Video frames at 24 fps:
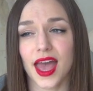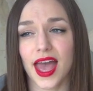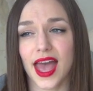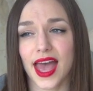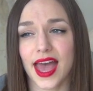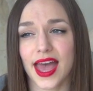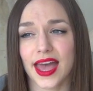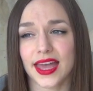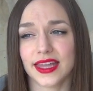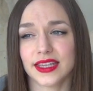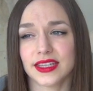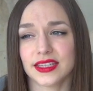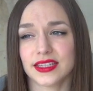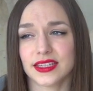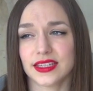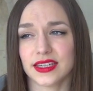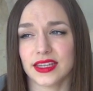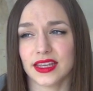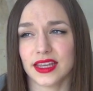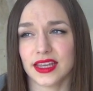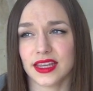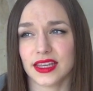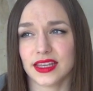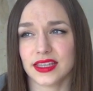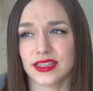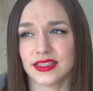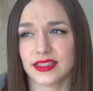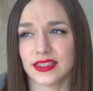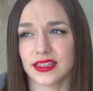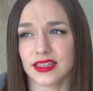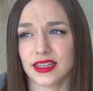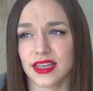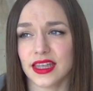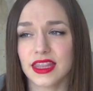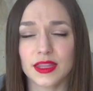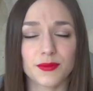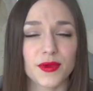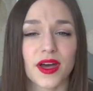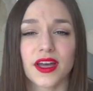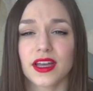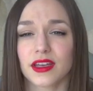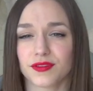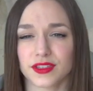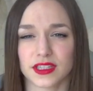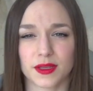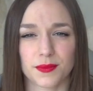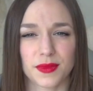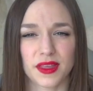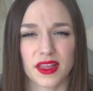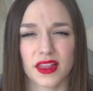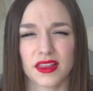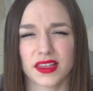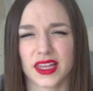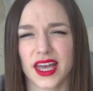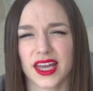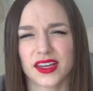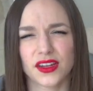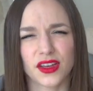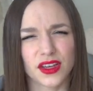and is in the market for something like that,